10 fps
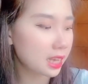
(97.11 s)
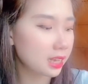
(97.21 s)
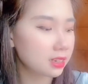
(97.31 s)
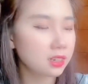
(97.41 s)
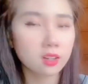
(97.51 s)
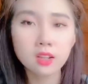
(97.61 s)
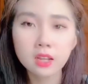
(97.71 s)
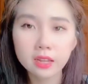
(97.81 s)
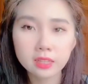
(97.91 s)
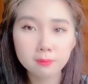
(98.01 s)
And
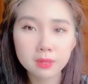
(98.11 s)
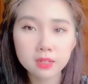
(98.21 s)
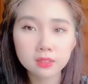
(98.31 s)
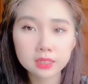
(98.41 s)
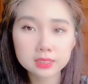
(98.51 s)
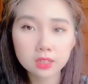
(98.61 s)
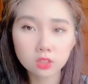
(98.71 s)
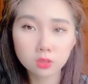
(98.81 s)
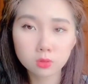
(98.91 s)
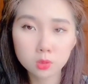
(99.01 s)
in the middle there's
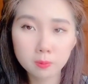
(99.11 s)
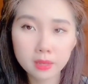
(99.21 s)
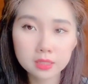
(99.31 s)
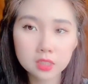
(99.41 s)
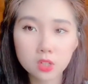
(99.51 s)
lots of space.